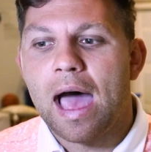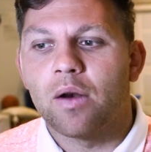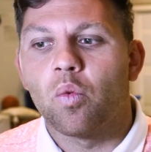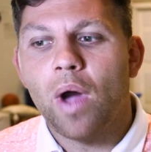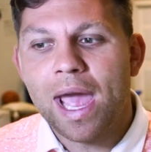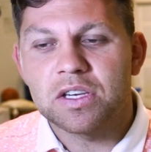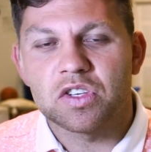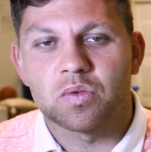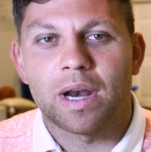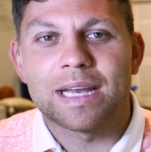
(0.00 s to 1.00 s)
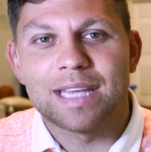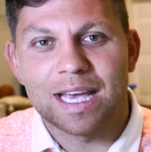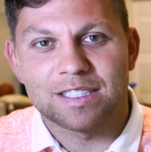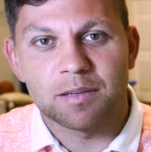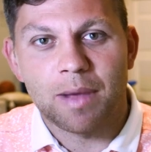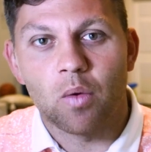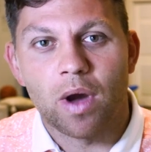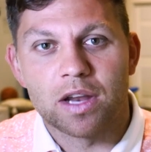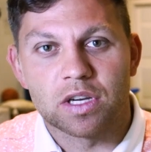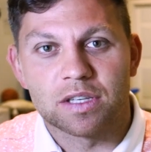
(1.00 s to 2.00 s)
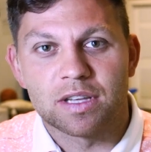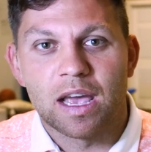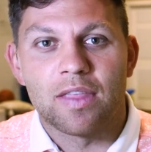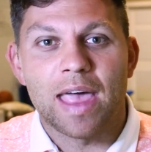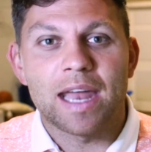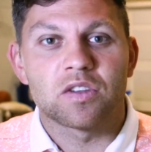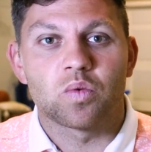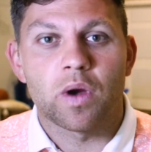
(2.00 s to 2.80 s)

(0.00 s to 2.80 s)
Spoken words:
On wedges, when I tested my wedges, that is